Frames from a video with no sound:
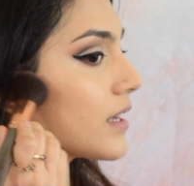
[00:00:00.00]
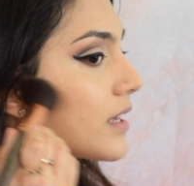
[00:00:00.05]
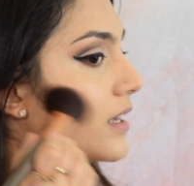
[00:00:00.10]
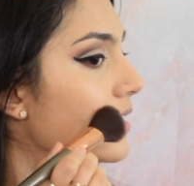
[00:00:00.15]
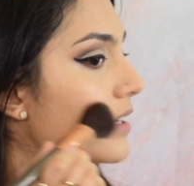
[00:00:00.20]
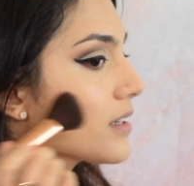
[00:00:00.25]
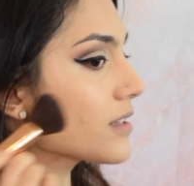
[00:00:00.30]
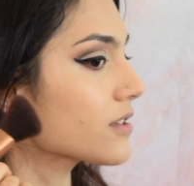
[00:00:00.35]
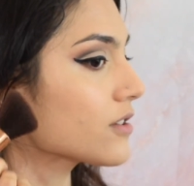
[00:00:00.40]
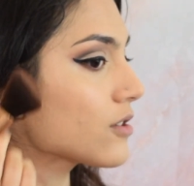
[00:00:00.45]

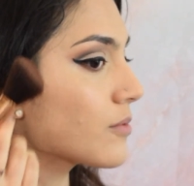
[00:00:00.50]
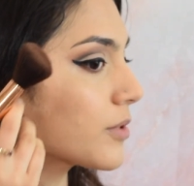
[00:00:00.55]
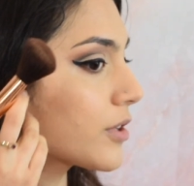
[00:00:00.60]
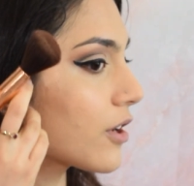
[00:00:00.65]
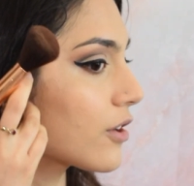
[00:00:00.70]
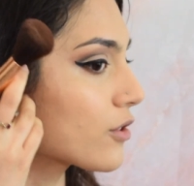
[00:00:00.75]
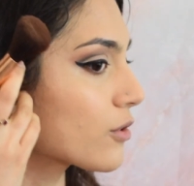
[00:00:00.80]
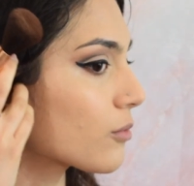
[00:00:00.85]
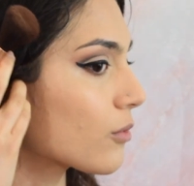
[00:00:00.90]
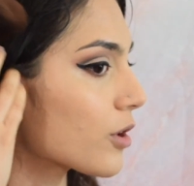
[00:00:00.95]
is a little bit
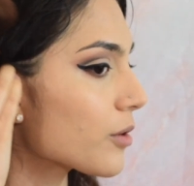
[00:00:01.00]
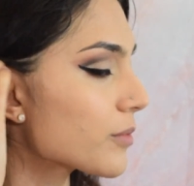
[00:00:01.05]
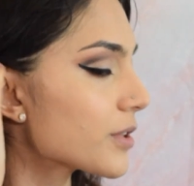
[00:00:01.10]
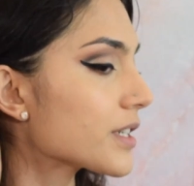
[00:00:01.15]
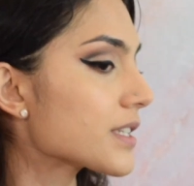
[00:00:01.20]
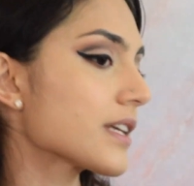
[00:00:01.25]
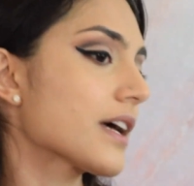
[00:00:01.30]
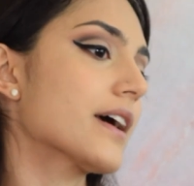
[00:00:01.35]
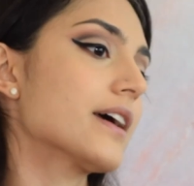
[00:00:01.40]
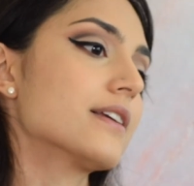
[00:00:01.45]
on the warmer
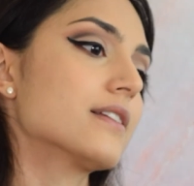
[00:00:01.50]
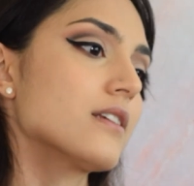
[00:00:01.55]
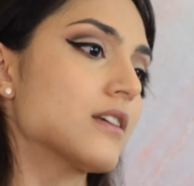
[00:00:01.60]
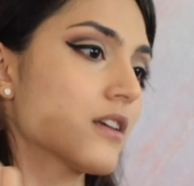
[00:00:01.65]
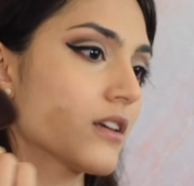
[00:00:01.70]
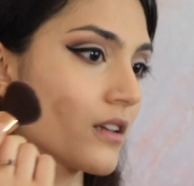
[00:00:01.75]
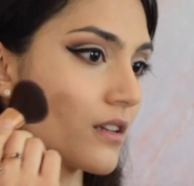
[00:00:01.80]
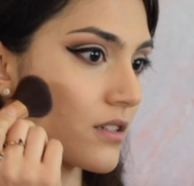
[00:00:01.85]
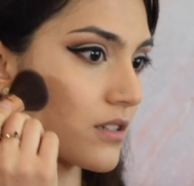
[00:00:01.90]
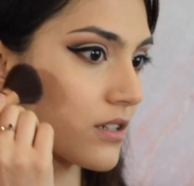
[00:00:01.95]
side
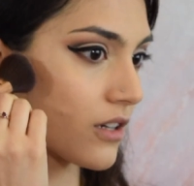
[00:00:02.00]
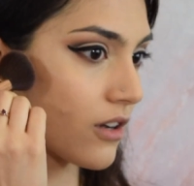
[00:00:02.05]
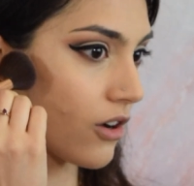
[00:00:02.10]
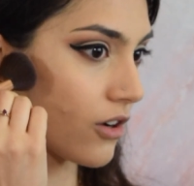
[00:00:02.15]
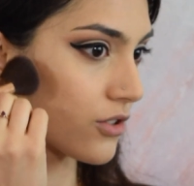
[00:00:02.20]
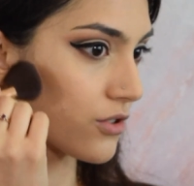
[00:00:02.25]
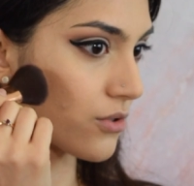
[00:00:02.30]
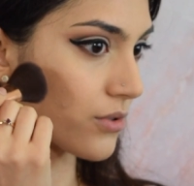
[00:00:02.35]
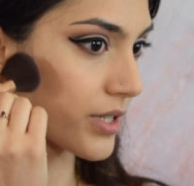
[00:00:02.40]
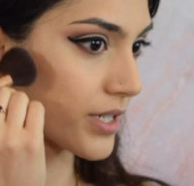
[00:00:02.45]
to
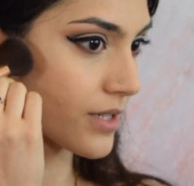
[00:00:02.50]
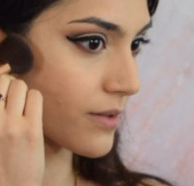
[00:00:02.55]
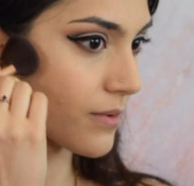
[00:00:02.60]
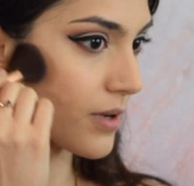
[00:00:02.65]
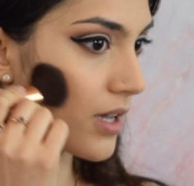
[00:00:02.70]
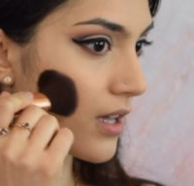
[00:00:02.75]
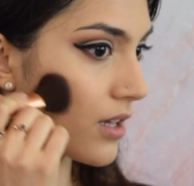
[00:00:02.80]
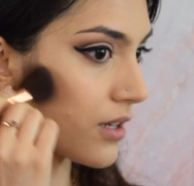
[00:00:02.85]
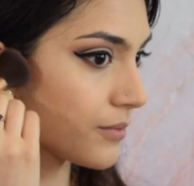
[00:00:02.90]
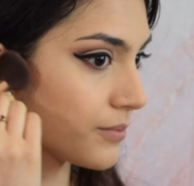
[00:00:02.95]
contour as
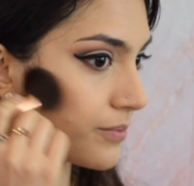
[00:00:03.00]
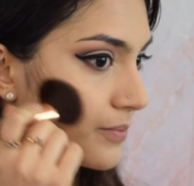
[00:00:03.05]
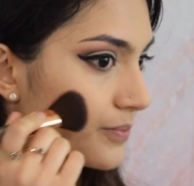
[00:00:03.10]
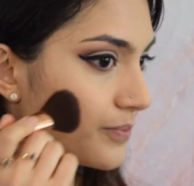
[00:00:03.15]
well.